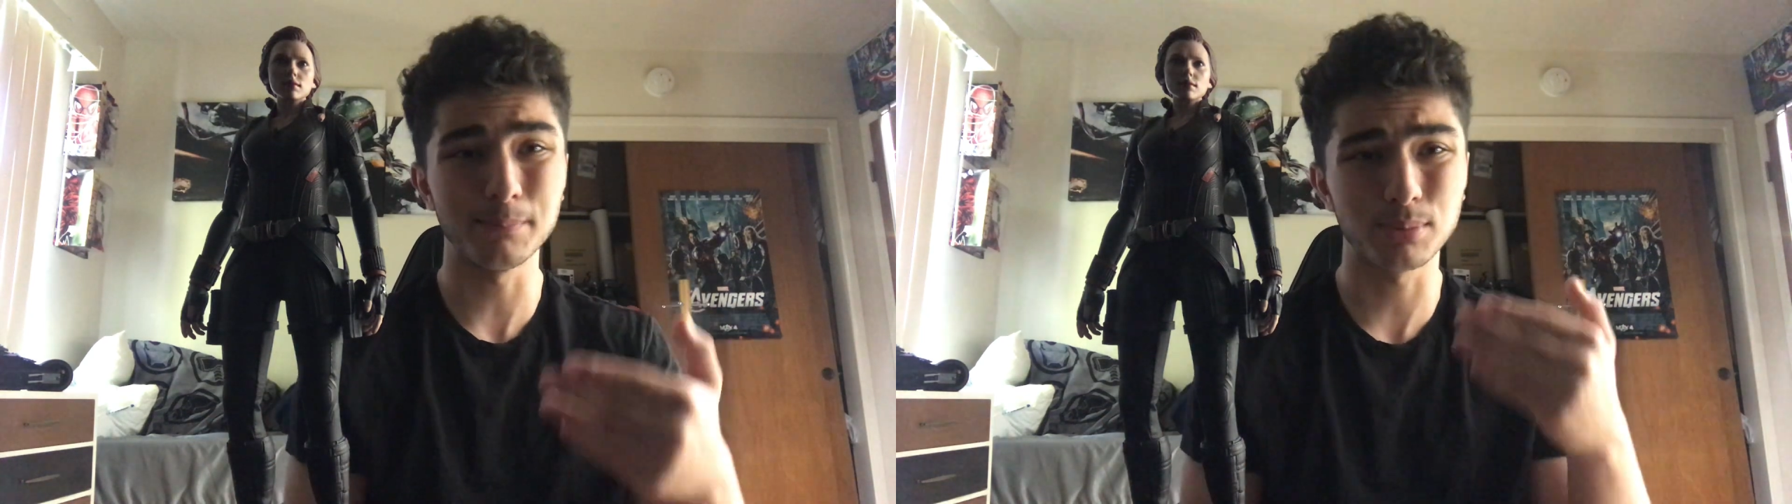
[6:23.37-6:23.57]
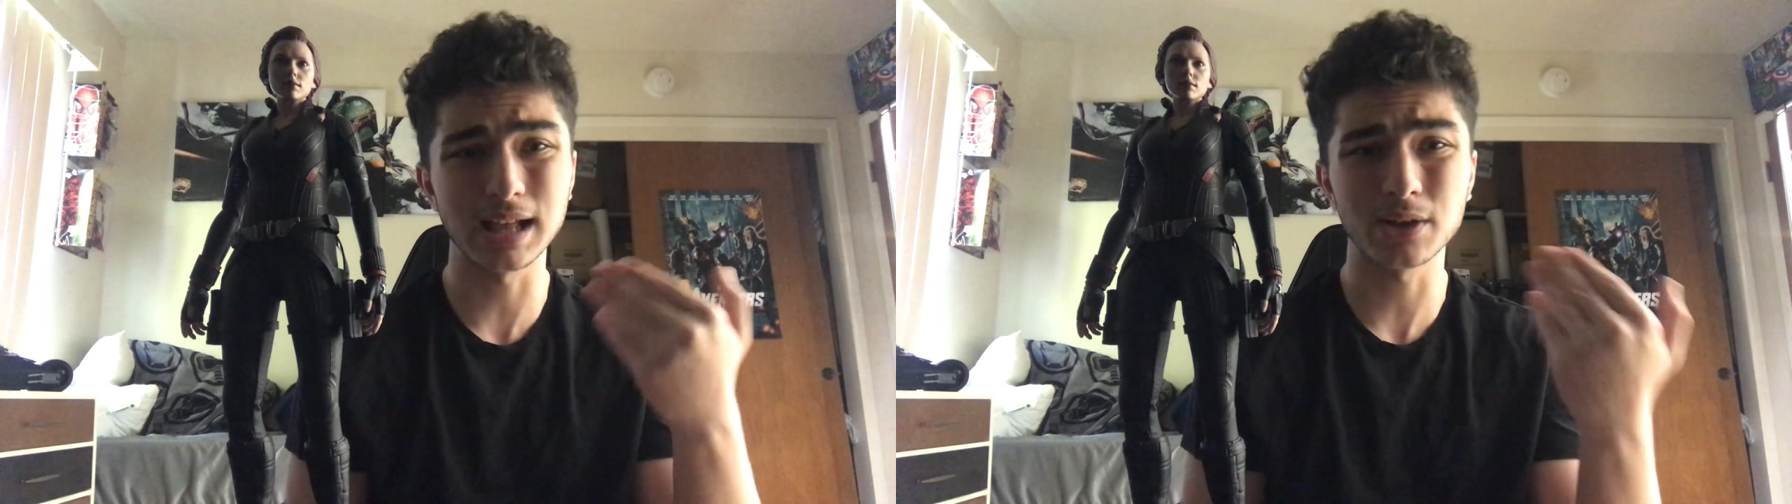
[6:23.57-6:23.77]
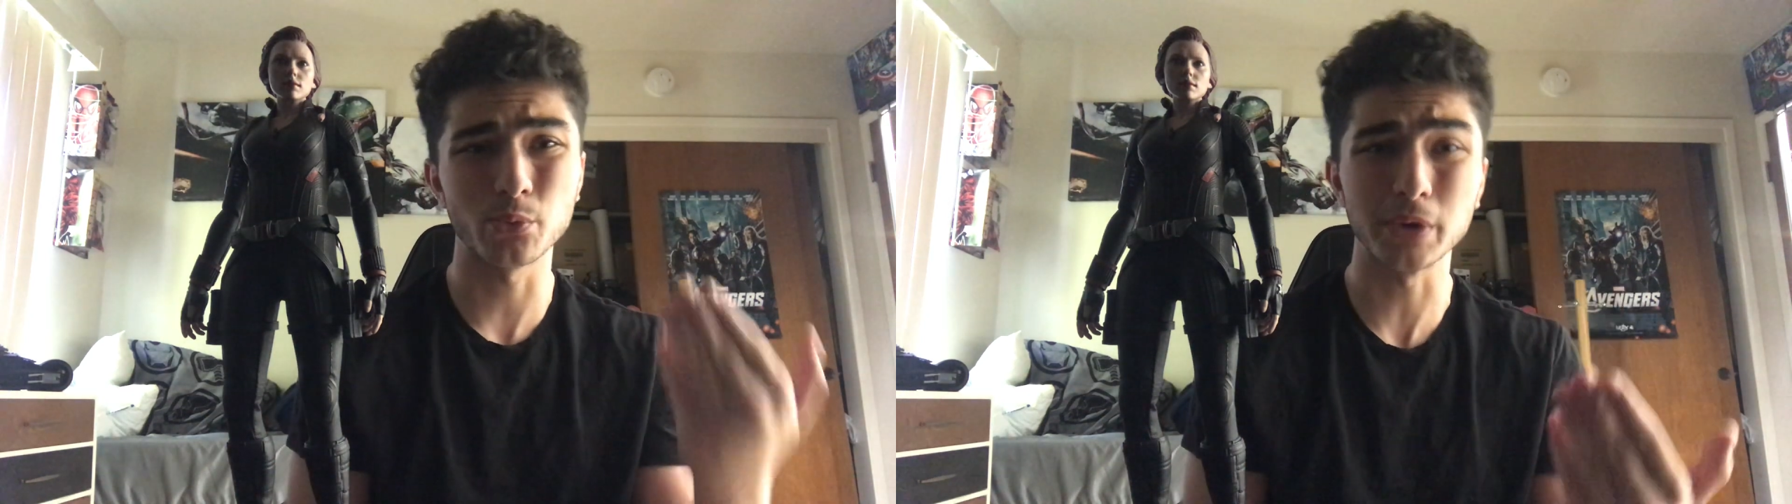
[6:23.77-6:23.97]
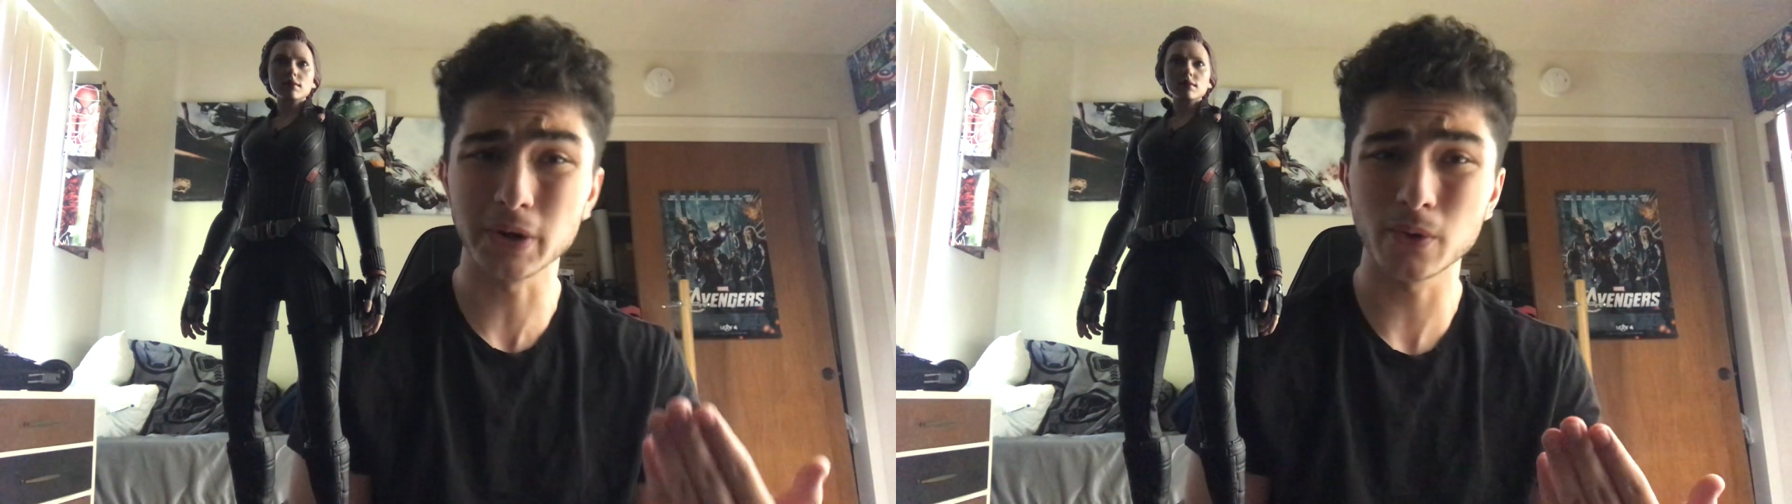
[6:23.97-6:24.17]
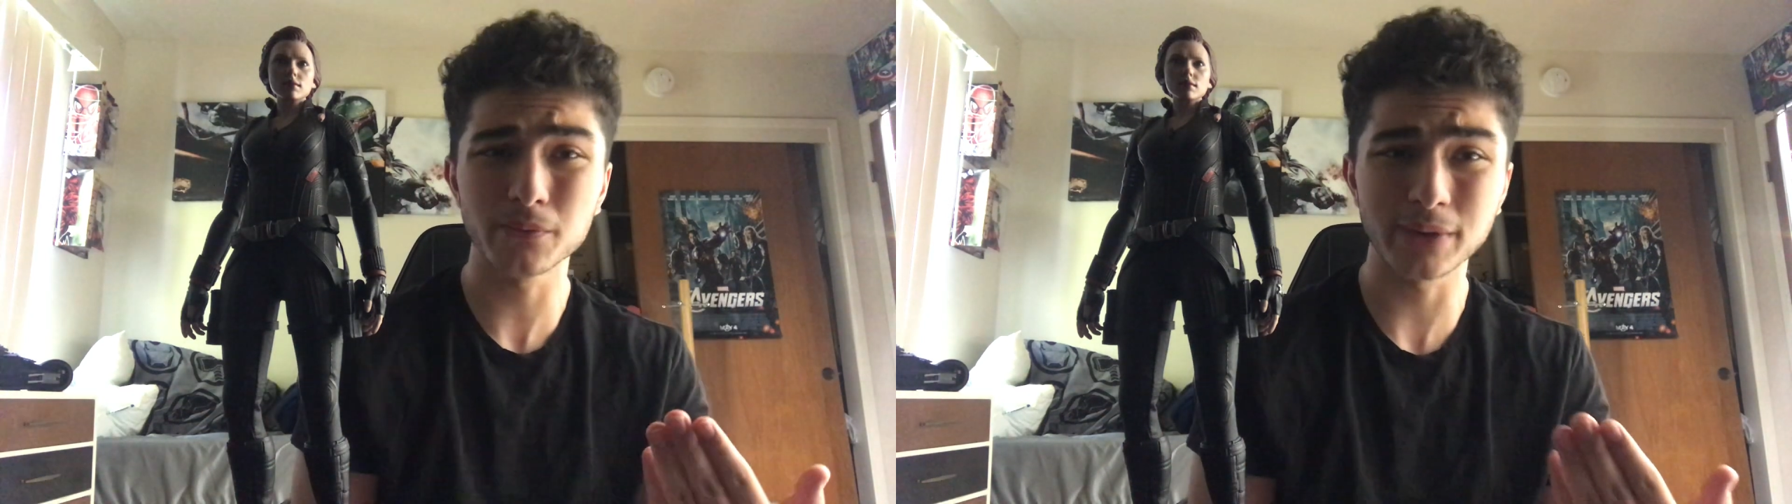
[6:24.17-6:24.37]
Black
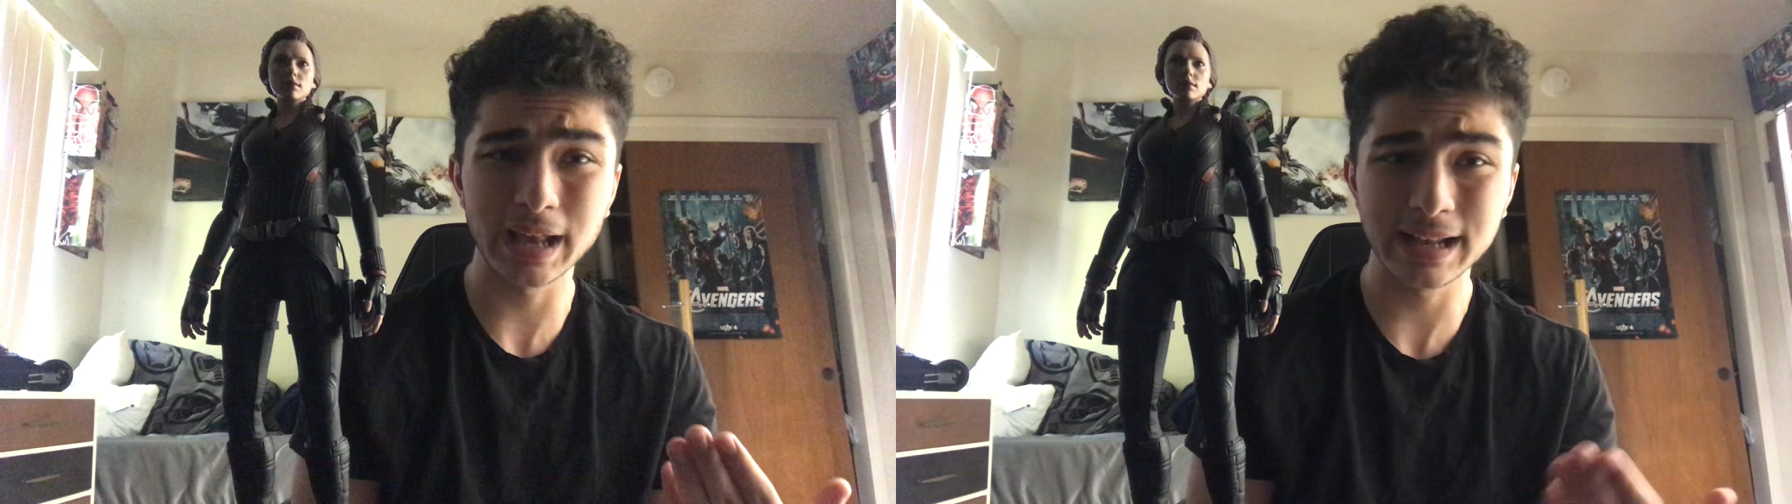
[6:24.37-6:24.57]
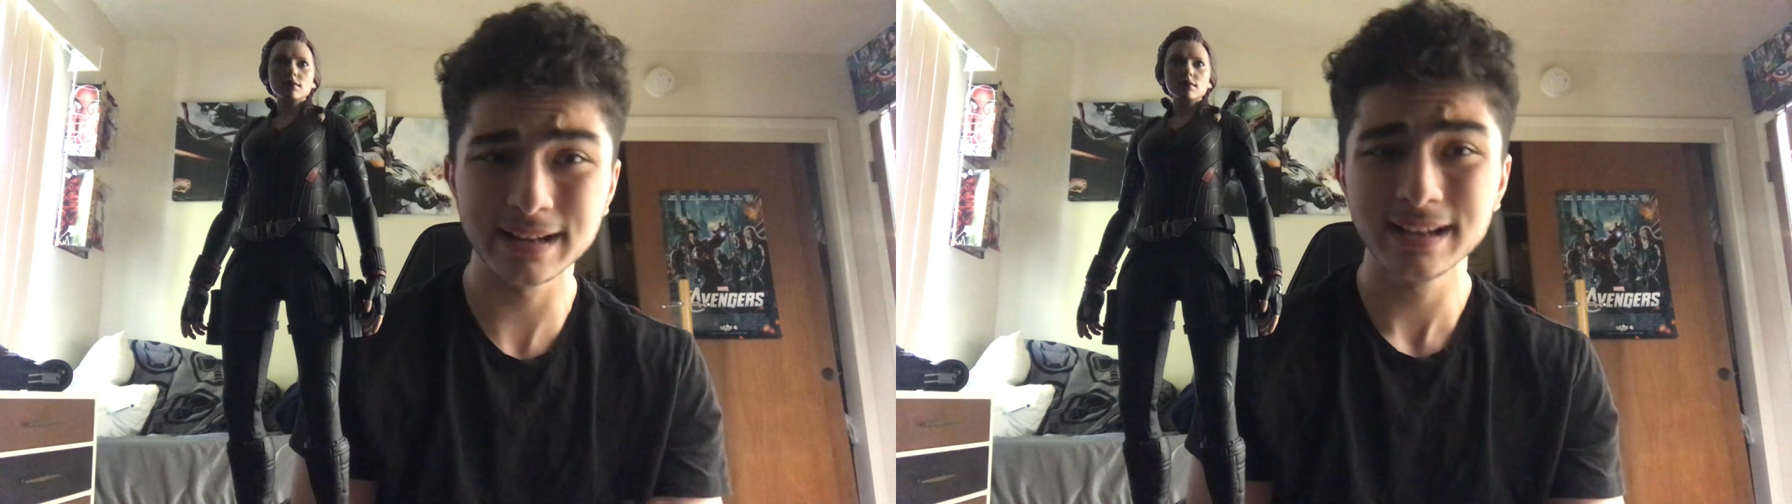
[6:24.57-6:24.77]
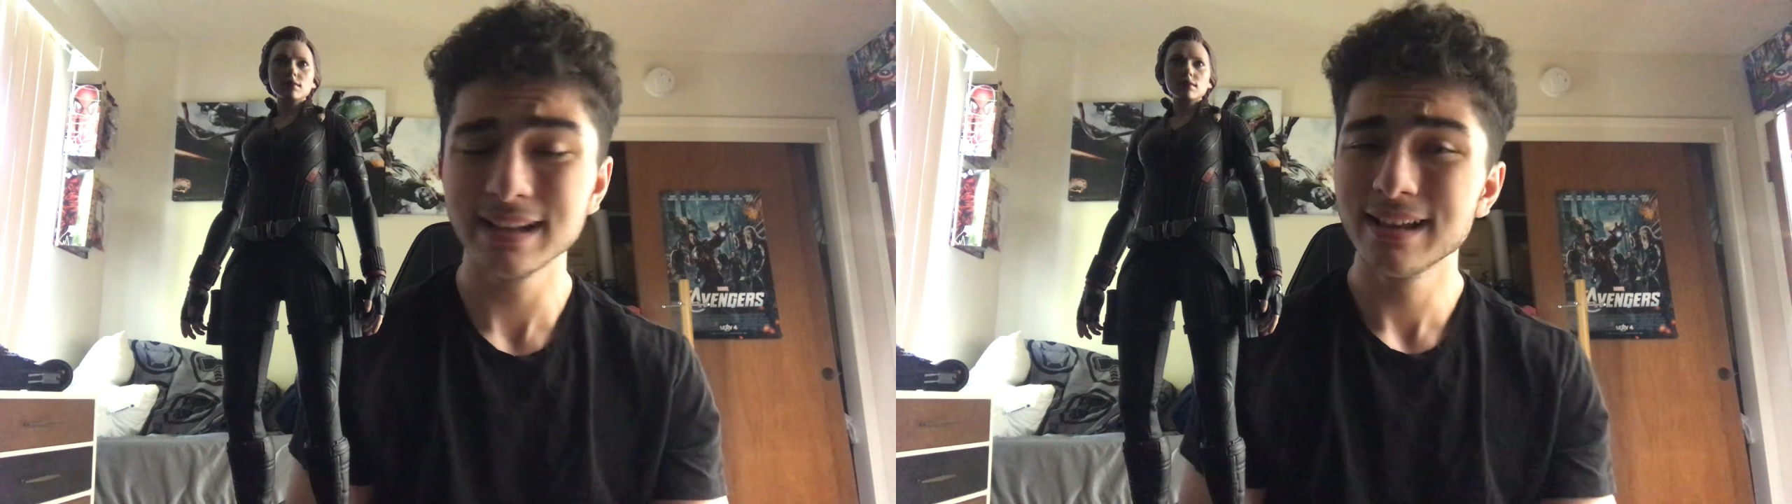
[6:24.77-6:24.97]
Widow fan,